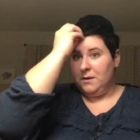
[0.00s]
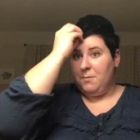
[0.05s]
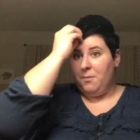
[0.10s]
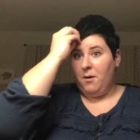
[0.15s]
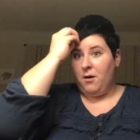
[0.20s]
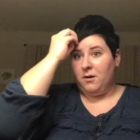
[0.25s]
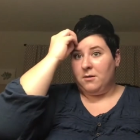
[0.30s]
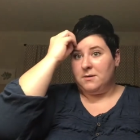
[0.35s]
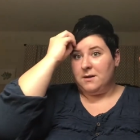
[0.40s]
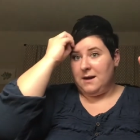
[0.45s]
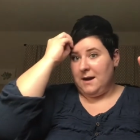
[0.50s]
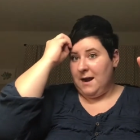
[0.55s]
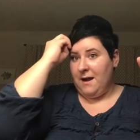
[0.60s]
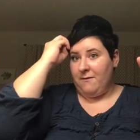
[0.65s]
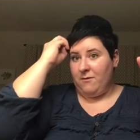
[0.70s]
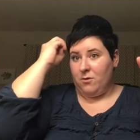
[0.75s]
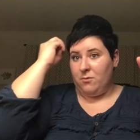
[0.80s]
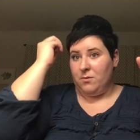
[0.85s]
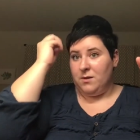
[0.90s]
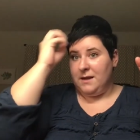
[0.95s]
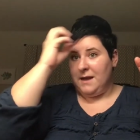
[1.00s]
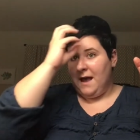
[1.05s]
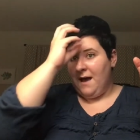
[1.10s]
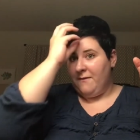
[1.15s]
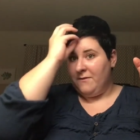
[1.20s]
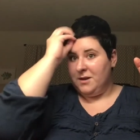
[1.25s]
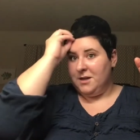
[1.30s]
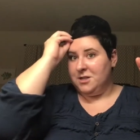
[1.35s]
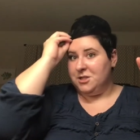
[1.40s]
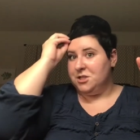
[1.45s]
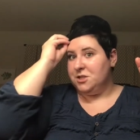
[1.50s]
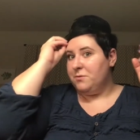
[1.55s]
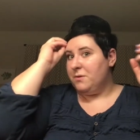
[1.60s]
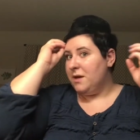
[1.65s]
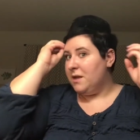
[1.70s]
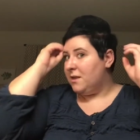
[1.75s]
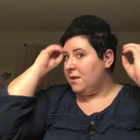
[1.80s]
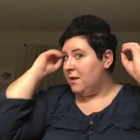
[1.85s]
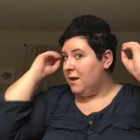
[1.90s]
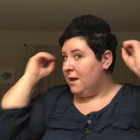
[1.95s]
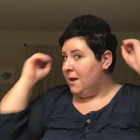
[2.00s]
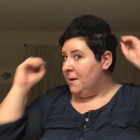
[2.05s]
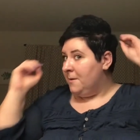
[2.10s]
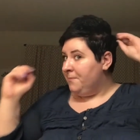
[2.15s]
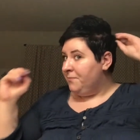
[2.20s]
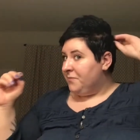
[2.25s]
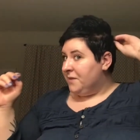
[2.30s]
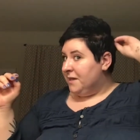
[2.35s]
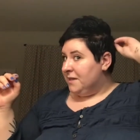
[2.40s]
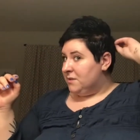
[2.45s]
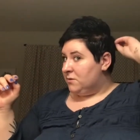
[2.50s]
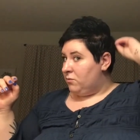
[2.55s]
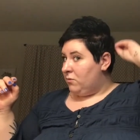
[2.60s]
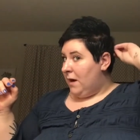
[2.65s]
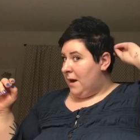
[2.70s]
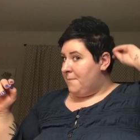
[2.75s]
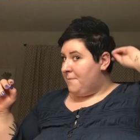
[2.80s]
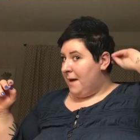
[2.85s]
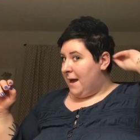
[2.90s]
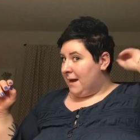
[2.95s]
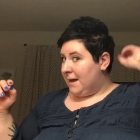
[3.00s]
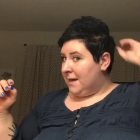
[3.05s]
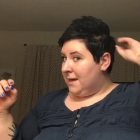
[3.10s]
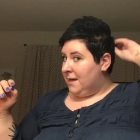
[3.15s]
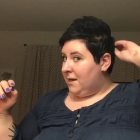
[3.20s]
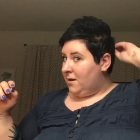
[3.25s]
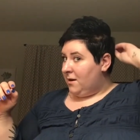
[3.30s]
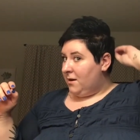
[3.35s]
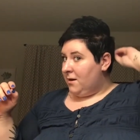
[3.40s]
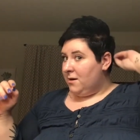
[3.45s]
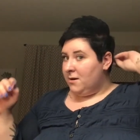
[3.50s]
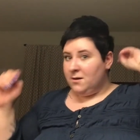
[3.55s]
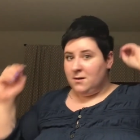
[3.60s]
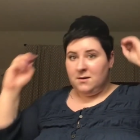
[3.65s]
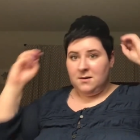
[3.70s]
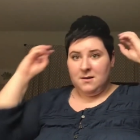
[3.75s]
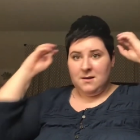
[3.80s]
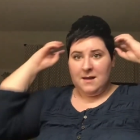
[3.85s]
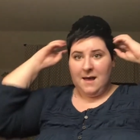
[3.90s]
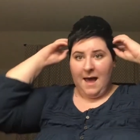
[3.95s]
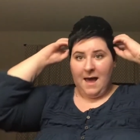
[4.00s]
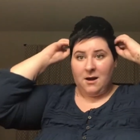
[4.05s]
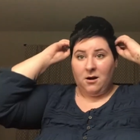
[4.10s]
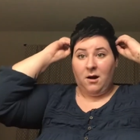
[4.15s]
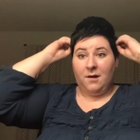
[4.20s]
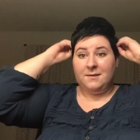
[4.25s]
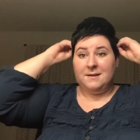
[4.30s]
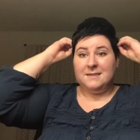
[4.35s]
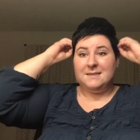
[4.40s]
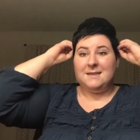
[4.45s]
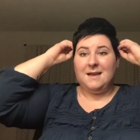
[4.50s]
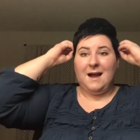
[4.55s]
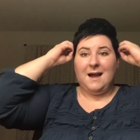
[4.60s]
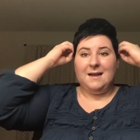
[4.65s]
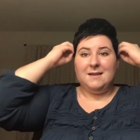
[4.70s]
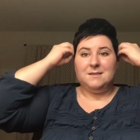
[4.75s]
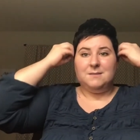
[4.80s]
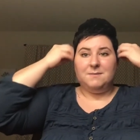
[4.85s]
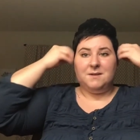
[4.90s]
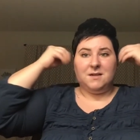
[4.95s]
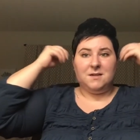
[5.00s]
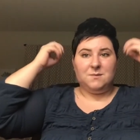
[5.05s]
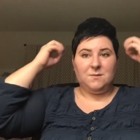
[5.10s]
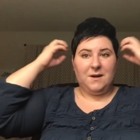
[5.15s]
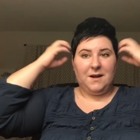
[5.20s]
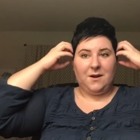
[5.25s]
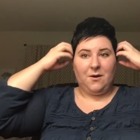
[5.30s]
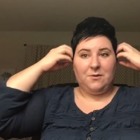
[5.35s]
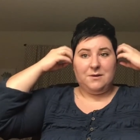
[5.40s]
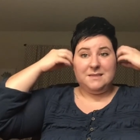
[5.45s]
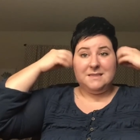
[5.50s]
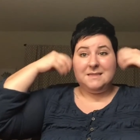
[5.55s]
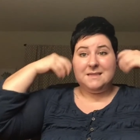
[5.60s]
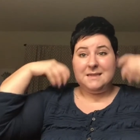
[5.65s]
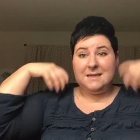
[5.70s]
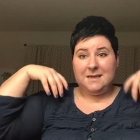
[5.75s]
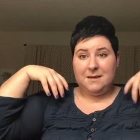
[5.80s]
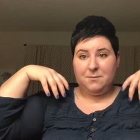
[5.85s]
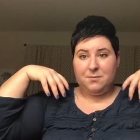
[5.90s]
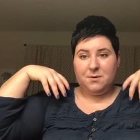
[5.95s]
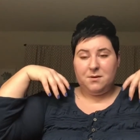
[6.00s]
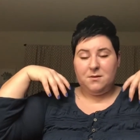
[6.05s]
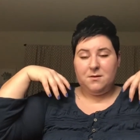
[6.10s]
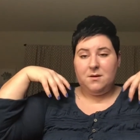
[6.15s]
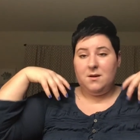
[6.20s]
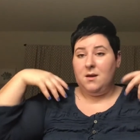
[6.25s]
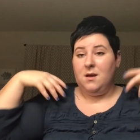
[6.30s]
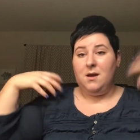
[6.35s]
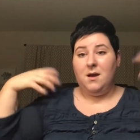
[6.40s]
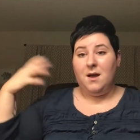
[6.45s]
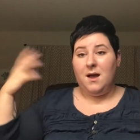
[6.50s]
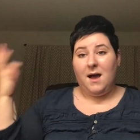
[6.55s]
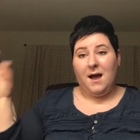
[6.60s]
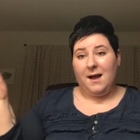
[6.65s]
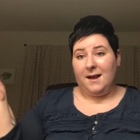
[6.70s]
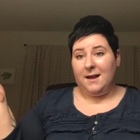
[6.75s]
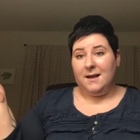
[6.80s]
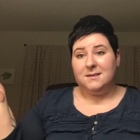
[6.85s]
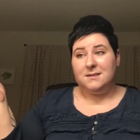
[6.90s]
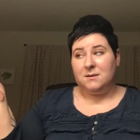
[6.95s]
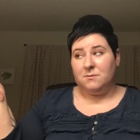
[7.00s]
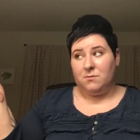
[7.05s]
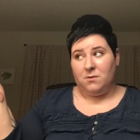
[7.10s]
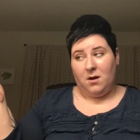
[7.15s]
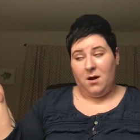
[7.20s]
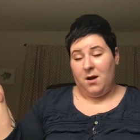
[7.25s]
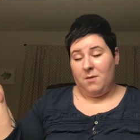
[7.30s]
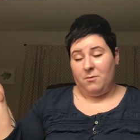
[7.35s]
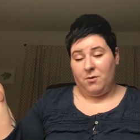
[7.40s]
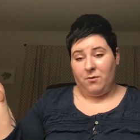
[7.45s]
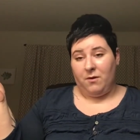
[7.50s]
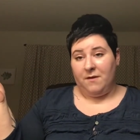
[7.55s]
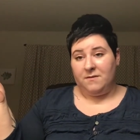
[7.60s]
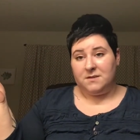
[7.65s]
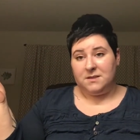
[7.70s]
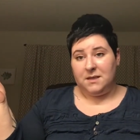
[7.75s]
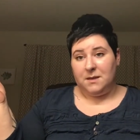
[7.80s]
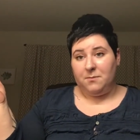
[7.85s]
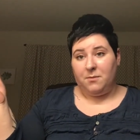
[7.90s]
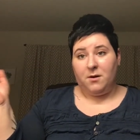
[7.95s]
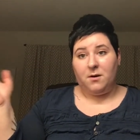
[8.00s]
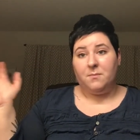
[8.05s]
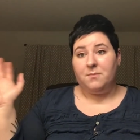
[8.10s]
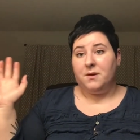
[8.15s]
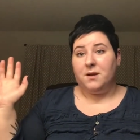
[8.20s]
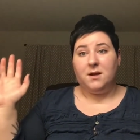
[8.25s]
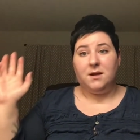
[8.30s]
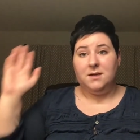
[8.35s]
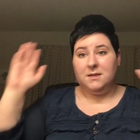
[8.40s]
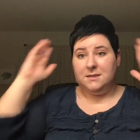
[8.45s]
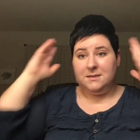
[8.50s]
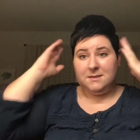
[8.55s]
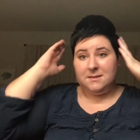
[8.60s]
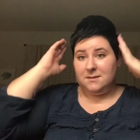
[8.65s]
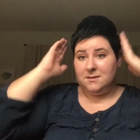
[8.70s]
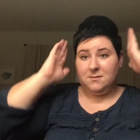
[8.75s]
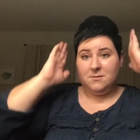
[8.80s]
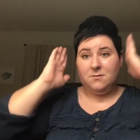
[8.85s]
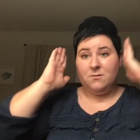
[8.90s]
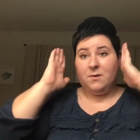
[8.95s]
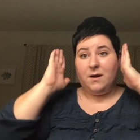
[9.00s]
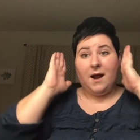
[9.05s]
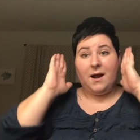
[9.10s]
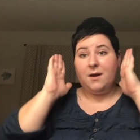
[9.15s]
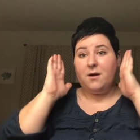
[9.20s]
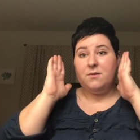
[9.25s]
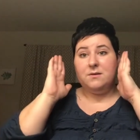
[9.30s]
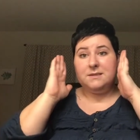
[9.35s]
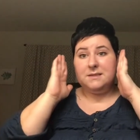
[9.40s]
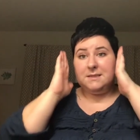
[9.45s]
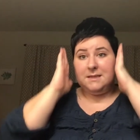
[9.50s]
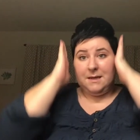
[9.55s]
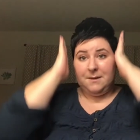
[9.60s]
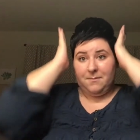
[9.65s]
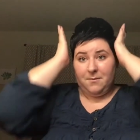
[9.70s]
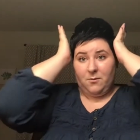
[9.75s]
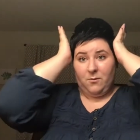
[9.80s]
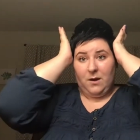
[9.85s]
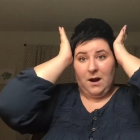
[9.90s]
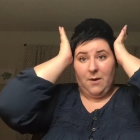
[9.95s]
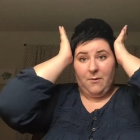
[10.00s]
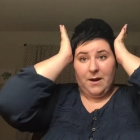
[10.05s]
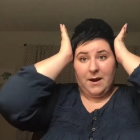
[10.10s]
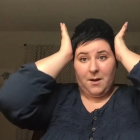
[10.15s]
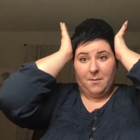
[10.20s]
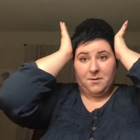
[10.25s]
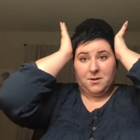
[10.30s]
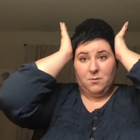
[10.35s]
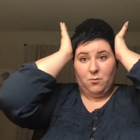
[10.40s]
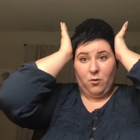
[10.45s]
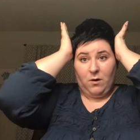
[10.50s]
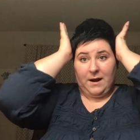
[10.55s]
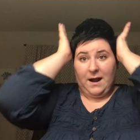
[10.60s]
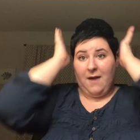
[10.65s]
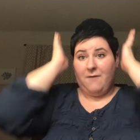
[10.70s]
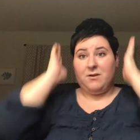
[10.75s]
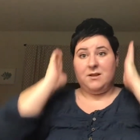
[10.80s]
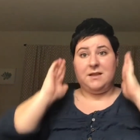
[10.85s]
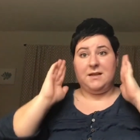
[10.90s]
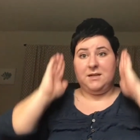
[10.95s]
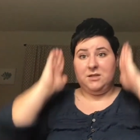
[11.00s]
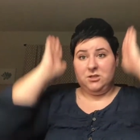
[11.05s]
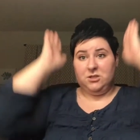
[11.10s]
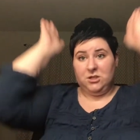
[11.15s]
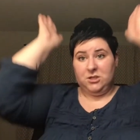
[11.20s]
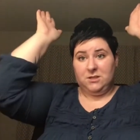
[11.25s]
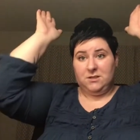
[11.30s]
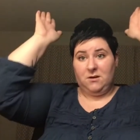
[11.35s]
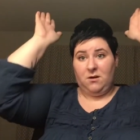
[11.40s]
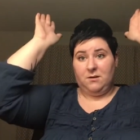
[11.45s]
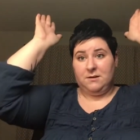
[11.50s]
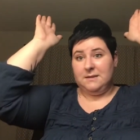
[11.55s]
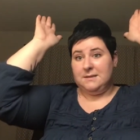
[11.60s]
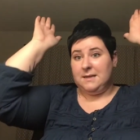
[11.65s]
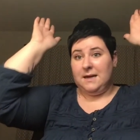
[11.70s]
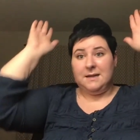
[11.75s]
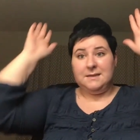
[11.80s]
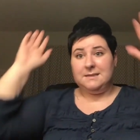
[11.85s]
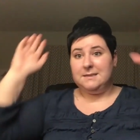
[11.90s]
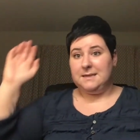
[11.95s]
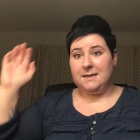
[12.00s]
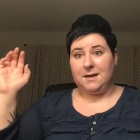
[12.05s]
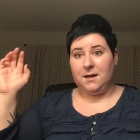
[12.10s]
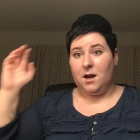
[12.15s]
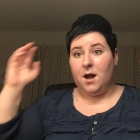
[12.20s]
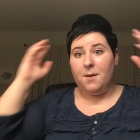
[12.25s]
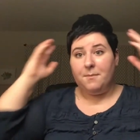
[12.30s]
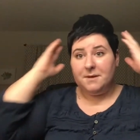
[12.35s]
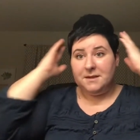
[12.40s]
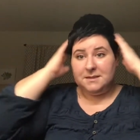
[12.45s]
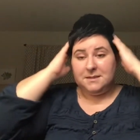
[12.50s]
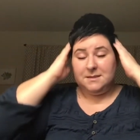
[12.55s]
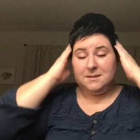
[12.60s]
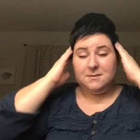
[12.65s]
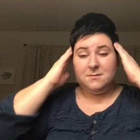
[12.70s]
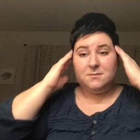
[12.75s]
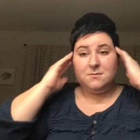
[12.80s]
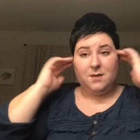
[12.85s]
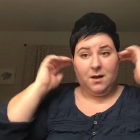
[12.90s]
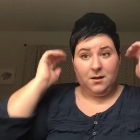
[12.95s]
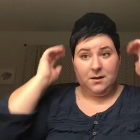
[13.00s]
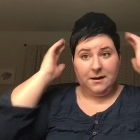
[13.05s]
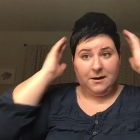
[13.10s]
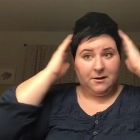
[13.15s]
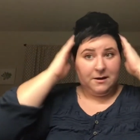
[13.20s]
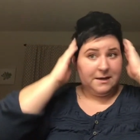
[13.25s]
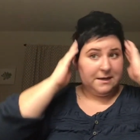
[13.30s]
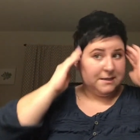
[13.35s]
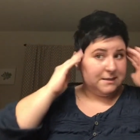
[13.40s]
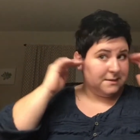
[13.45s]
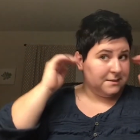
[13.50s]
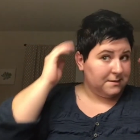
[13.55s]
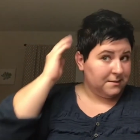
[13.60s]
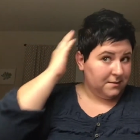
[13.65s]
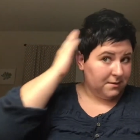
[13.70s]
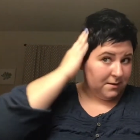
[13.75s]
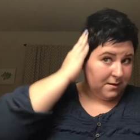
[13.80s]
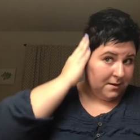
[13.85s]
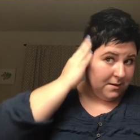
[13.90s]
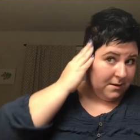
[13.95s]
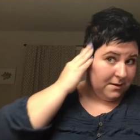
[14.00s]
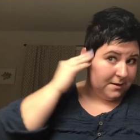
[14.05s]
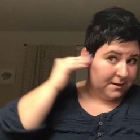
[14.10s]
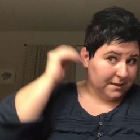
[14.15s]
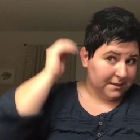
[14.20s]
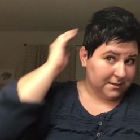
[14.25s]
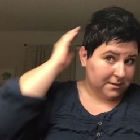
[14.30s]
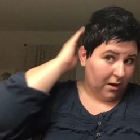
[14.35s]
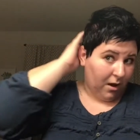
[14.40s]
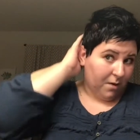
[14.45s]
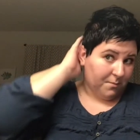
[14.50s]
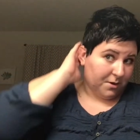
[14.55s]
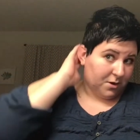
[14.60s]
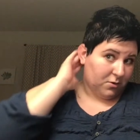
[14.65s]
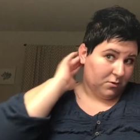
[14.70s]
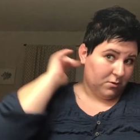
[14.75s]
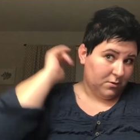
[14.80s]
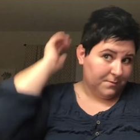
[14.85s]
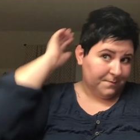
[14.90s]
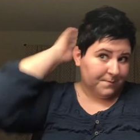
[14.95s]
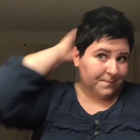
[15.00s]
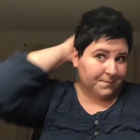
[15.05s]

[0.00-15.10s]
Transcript: part that I ever really have an issue with is right back here and on the sides because when I go to sleep, I guess I'm a rough sleeper because when I go to sleep, when I wake up in the morning, everything is just on the side sticking up. It's hilarious. It's comical